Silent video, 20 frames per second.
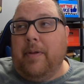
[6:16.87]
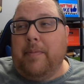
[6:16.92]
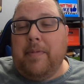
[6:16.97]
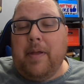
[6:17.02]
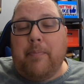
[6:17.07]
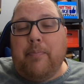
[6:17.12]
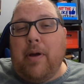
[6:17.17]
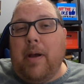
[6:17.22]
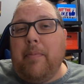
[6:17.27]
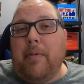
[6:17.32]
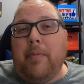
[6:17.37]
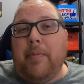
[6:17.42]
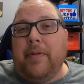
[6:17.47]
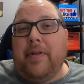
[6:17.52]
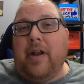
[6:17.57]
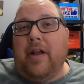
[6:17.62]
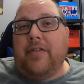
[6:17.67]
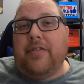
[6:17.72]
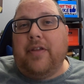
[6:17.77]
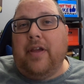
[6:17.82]
I'm not probably
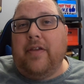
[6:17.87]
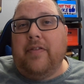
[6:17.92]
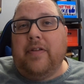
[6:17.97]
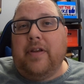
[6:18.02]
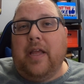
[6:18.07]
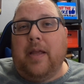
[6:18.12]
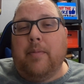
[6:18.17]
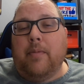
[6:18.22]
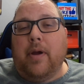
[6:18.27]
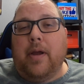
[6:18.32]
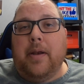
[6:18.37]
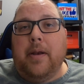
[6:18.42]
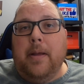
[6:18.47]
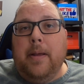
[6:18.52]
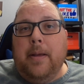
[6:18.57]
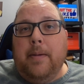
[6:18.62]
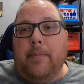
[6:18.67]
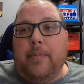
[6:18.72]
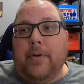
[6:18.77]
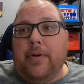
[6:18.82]
not saying the name right,
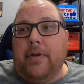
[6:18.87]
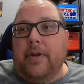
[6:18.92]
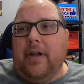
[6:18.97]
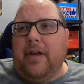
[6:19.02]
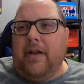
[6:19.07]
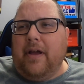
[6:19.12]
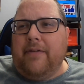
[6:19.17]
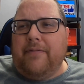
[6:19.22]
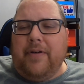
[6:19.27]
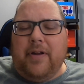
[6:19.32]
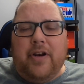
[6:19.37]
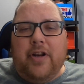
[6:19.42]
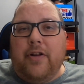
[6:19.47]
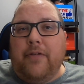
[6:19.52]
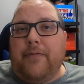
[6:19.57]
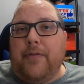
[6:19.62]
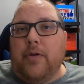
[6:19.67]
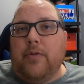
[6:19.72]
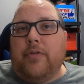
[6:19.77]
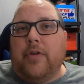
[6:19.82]
but I, I found it a
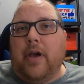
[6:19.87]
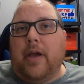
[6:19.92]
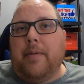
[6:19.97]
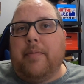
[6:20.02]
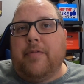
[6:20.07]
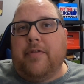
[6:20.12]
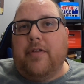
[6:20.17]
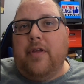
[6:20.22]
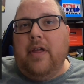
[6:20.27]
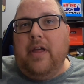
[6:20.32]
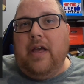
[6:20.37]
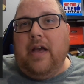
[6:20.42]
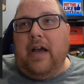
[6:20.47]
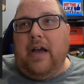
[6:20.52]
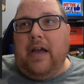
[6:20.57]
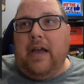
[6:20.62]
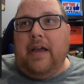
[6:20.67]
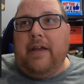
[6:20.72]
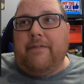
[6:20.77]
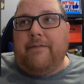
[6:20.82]
few times.
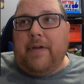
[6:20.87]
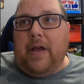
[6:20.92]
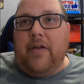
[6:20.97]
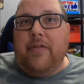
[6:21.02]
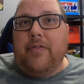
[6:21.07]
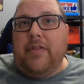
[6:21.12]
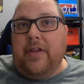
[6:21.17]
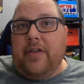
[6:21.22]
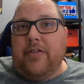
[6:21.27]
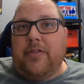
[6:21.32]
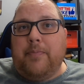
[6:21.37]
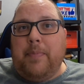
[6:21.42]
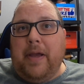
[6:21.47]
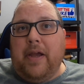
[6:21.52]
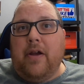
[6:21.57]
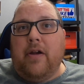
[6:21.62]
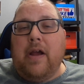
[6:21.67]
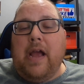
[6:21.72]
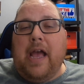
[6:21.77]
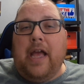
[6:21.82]
I found this
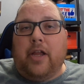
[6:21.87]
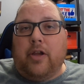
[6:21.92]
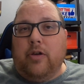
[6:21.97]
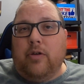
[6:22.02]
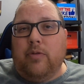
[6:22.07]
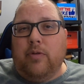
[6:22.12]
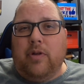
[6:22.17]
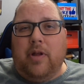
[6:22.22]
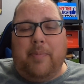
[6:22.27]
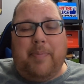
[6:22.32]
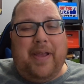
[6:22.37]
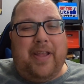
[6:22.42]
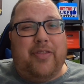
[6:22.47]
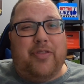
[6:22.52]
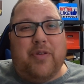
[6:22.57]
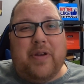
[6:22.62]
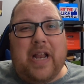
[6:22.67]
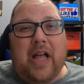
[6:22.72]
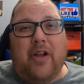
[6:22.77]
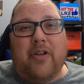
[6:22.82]
pair at Goodwill. I paid
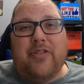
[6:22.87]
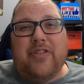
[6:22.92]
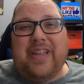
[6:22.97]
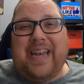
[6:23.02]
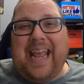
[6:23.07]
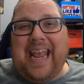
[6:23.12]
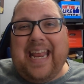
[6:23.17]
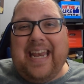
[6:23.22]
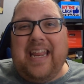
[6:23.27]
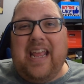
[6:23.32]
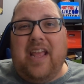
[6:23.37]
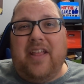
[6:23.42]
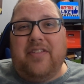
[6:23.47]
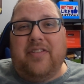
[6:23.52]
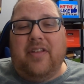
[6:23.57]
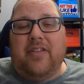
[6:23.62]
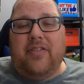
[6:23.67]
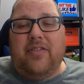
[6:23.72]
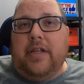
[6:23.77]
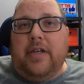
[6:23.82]

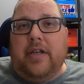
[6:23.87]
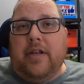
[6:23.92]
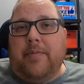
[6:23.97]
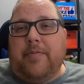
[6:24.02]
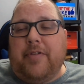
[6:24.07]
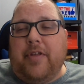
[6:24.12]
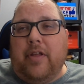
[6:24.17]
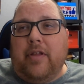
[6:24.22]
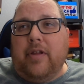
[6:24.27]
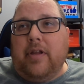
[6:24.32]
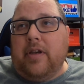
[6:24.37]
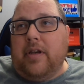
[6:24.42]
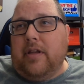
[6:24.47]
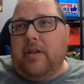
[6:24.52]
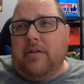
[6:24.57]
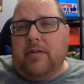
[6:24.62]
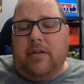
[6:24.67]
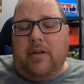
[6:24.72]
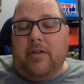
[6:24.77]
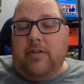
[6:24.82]
$3.88 and ended up selling
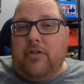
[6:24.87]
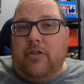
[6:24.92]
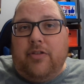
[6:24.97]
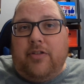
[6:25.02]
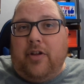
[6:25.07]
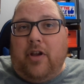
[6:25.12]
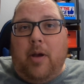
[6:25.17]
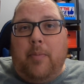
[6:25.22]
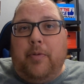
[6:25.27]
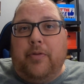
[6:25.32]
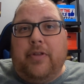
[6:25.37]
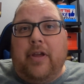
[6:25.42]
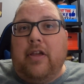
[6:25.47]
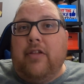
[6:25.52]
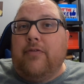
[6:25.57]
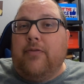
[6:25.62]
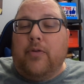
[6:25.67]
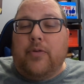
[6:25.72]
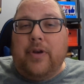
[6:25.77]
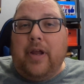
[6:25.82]
in just a couple
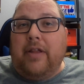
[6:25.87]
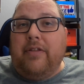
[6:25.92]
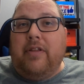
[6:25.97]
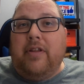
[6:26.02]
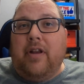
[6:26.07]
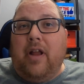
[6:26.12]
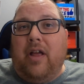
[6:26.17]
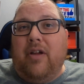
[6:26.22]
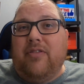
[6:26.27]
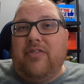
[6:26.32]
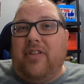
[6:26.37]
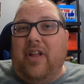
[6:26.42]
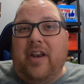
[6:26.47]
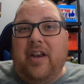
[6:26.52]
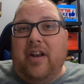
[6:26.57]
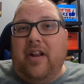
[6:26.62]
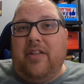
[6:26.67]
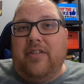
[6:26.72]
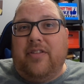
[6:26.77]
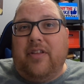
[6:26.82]
days for
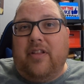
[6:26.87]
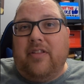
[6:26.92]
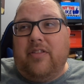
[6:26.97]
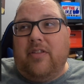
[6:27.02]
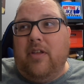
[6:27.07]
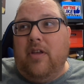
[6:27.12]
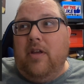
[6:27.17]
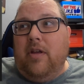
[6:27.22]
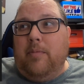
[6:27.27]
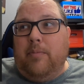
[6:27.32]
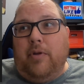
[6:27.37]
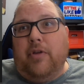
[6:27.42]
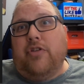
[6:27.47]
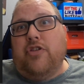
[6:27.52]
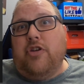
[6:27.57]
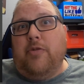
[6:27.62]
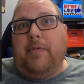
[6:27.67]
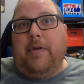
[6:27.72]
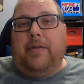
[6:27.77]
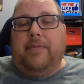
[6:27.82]
$19.99 plus
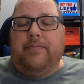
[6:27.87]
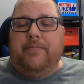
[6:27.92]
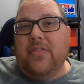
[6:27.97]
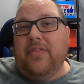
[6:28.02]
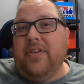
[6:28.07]
shipping.